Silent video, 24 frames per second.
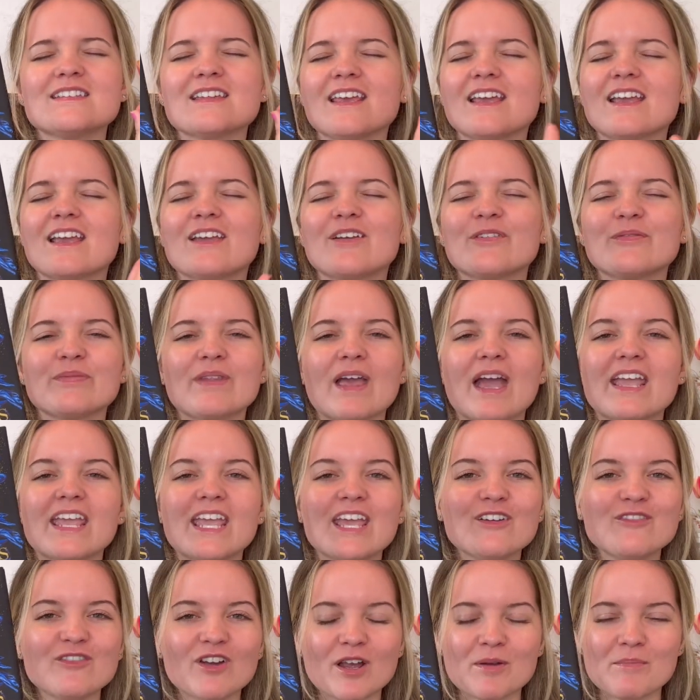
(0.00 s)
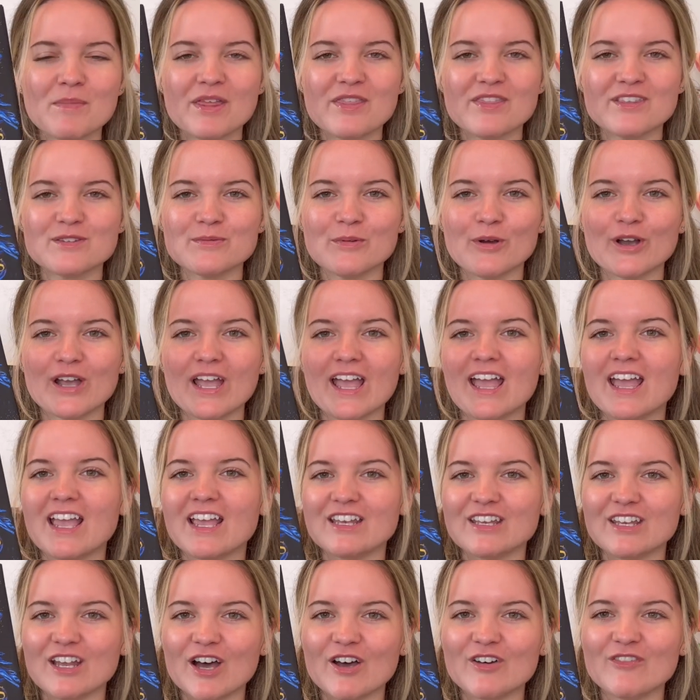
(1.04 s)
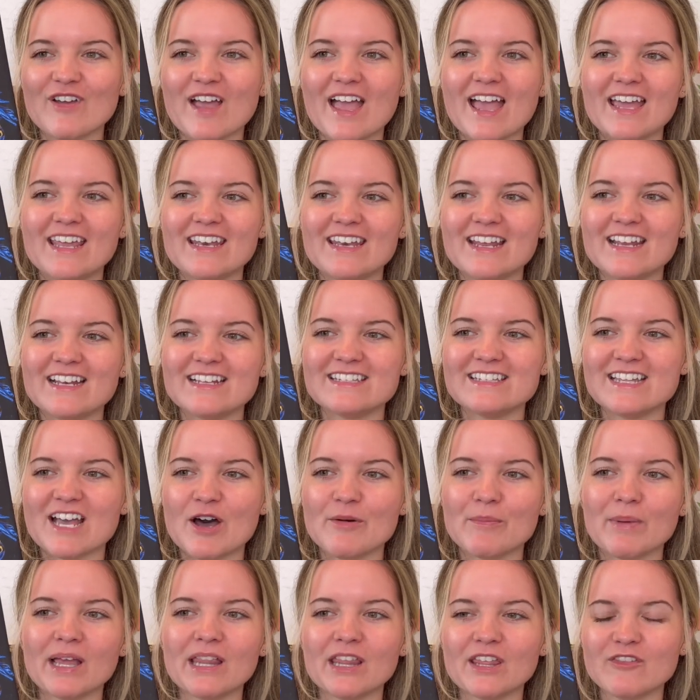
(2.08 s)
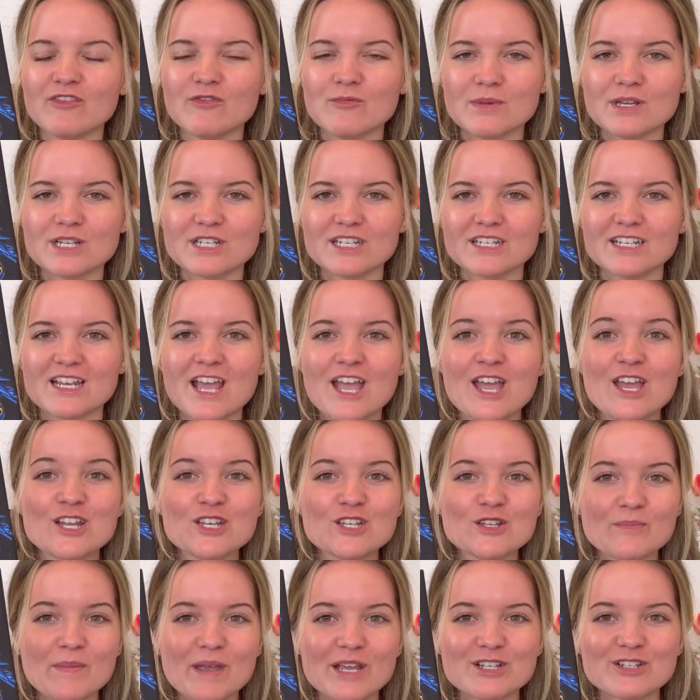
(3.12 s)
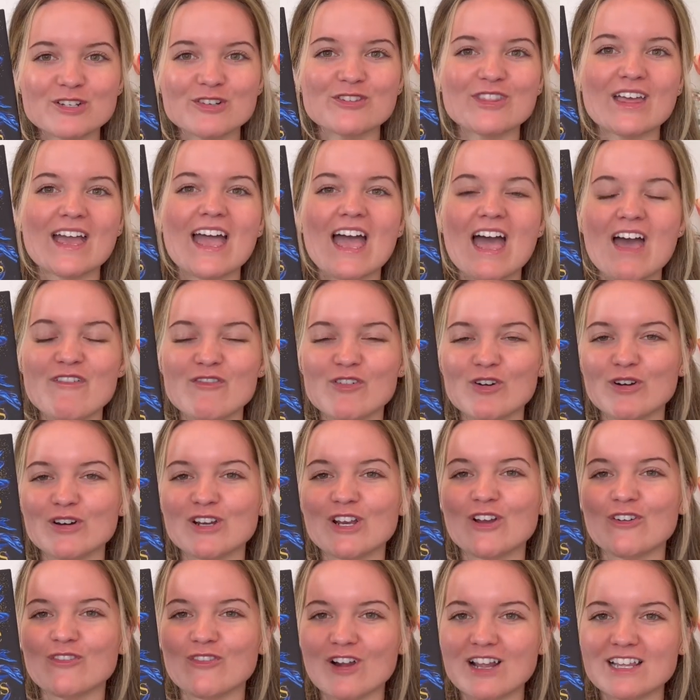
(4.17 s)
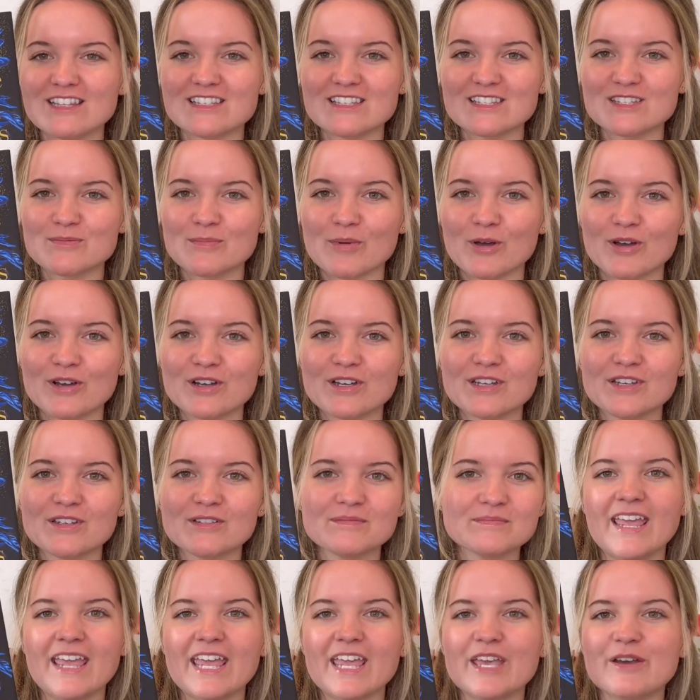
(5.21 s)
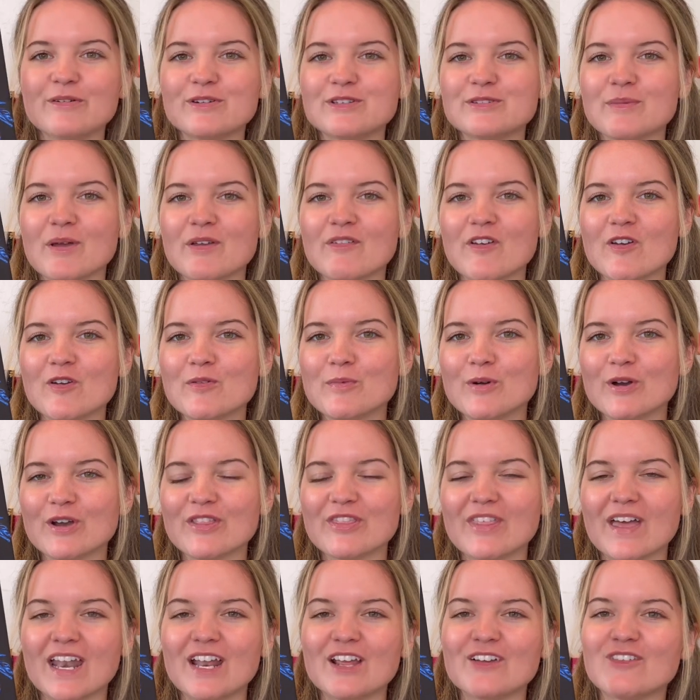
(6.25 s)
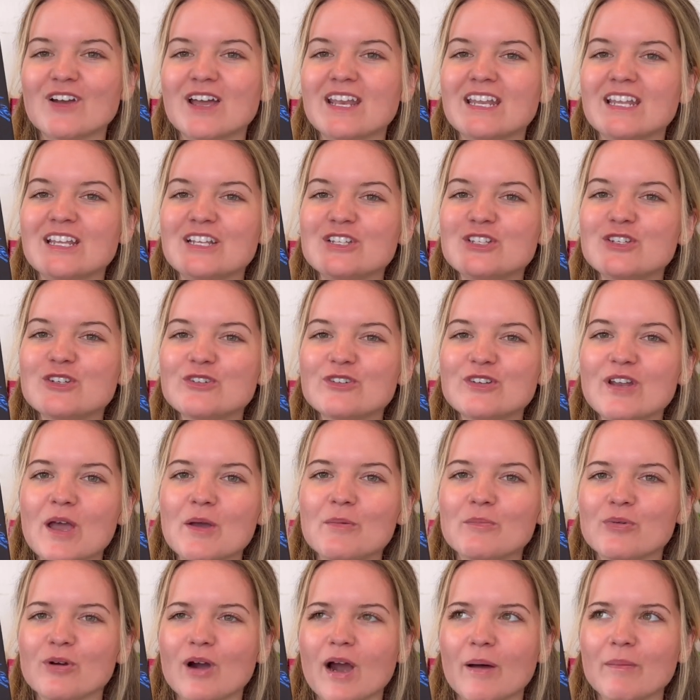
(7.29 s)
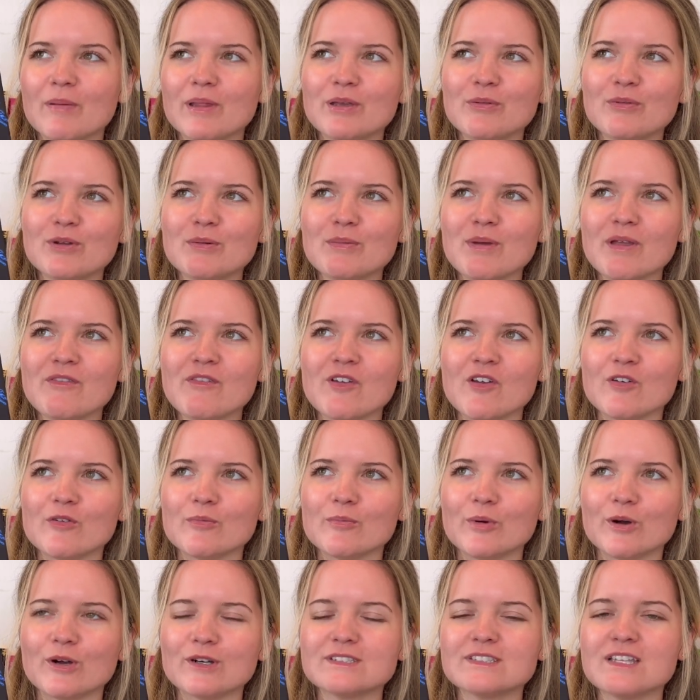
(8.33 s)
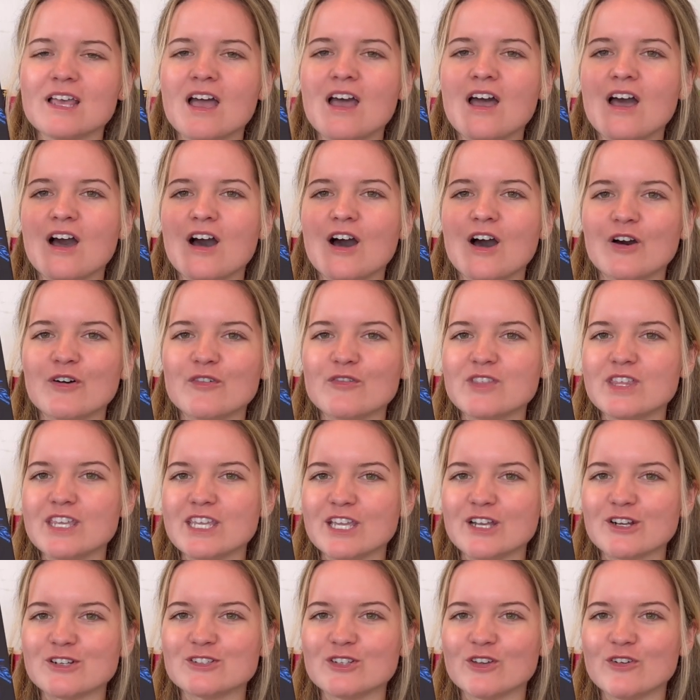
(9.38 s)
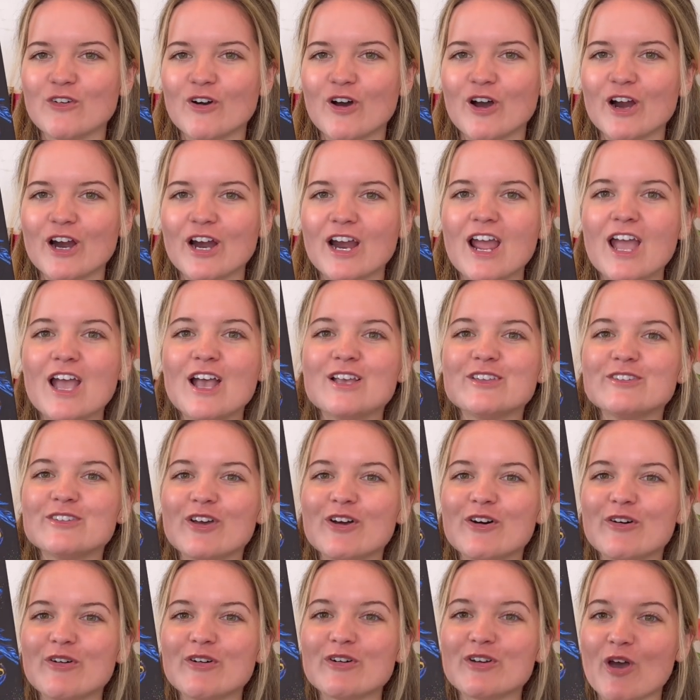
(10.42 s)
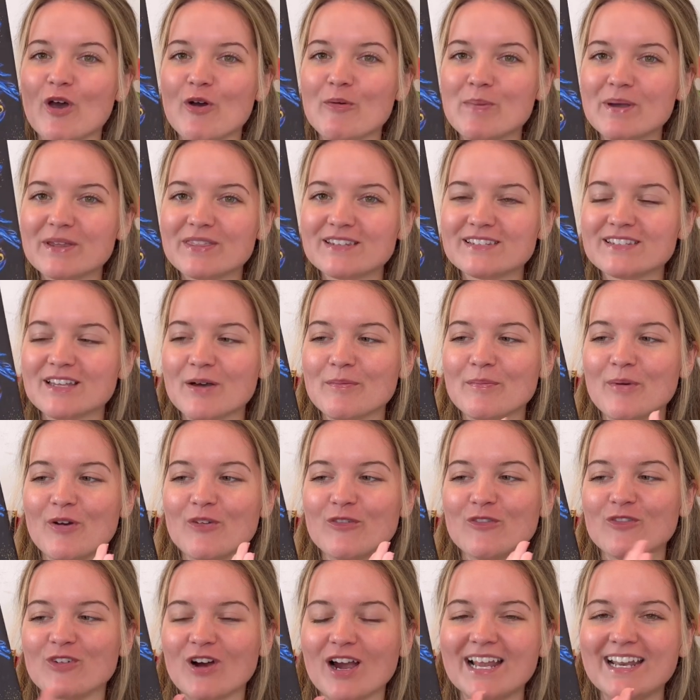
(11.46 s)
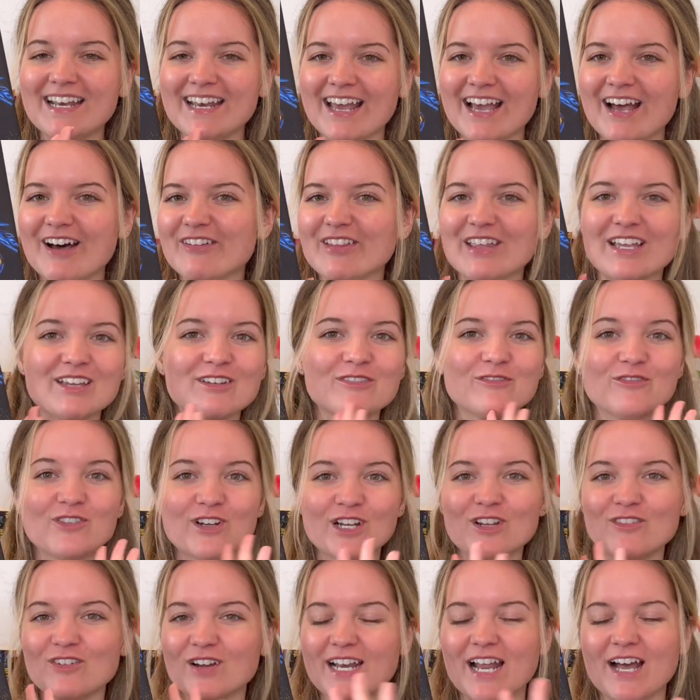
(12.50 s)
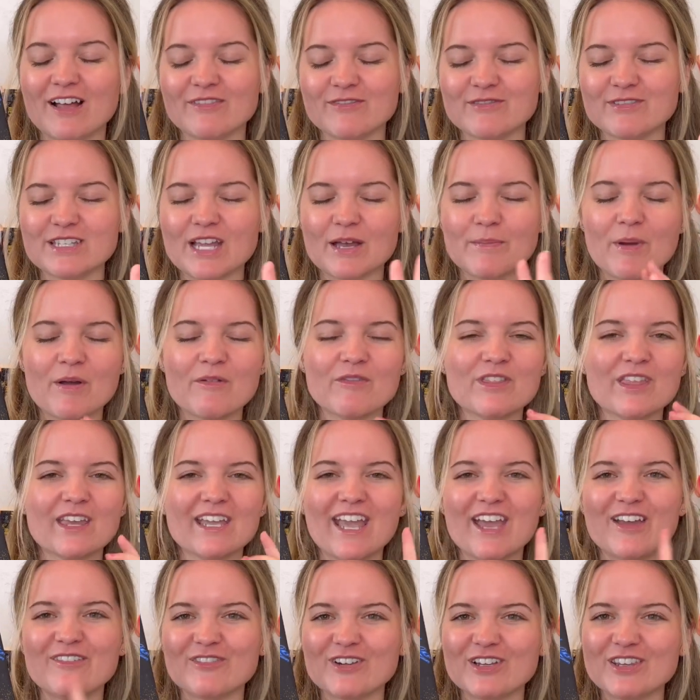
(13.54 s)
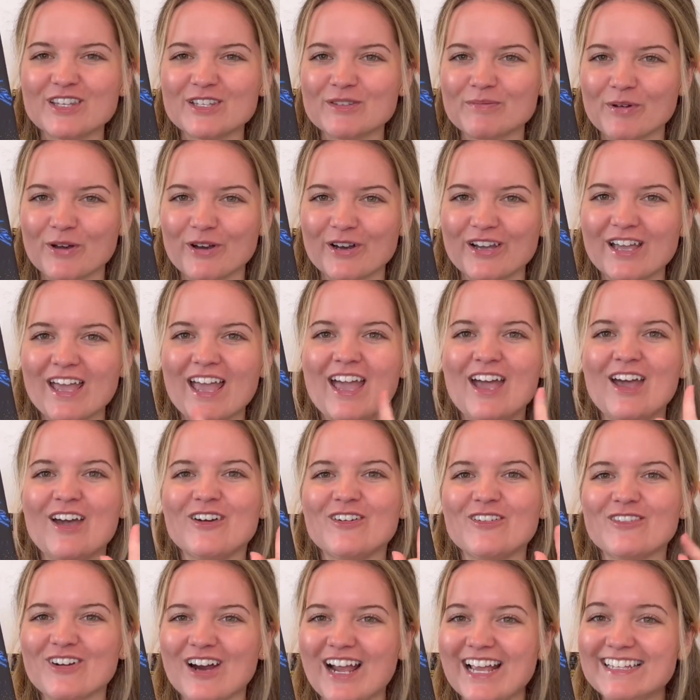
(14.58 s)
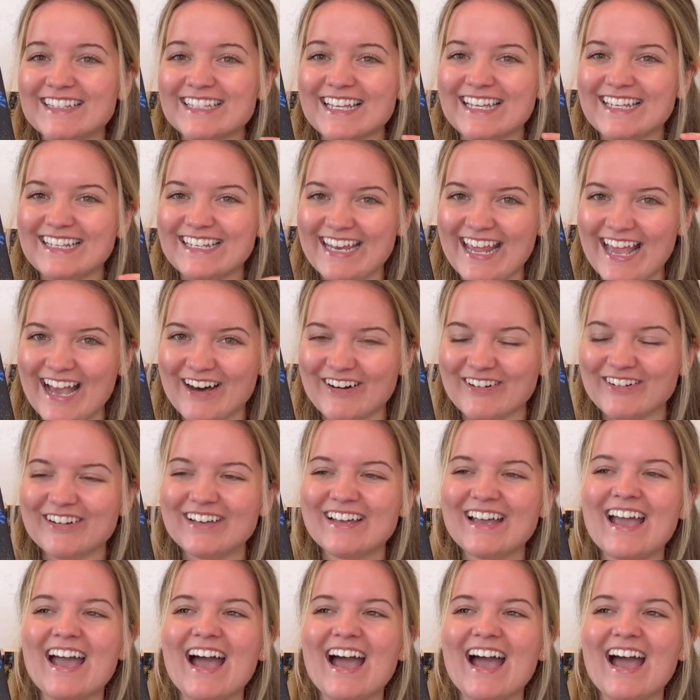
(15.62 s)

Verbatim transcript: Like, I can't recommend this book enough, and it is now my life mission to make sure that everyone reads this book. It was my favorite book that I read in June and probably one of my favorite books of the year so far. So go pick this up right now. Like, read it right now. Stop everything and read this book right now.